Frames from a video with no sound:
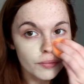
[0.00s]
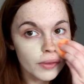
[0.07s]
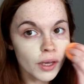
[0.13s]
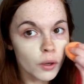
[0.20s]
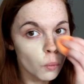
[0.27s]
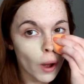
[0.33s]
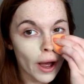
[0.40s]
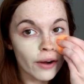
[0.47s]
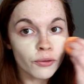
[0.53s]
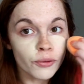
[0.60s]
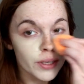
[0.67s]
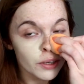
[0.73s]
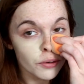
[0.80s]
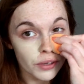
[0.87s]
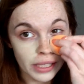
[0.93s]
What I
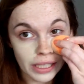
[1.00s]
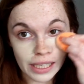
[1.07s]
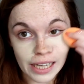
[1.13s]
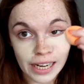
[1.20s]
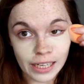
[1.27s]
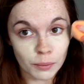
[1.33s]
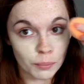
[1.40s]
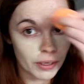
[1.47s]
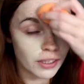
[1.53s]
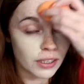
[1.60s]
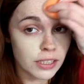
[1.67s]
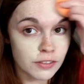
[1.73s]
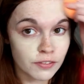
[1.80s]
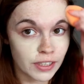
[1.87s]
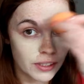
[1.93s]
really like about
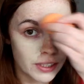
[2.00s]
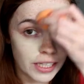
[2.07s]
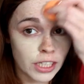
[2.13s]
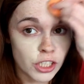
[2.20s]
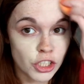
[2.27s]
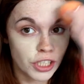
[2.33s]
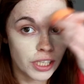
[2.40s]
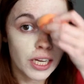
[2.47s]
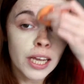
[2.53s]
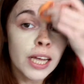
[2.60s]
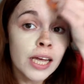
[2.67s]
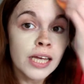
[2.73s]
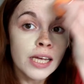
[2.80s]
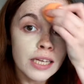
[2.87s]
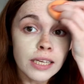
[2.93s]
this foundation
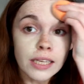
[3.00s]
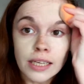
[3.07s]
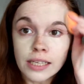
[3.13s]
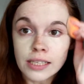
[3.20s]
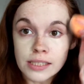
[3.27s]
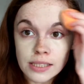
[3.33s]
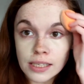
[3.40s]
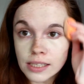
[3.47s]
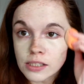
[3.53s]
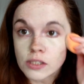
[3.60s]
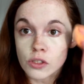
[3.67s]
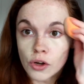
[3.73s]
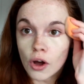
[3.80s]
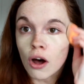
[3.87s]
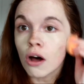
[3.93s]
is it's
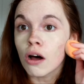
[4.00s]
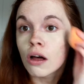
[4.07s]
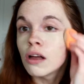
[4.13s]
not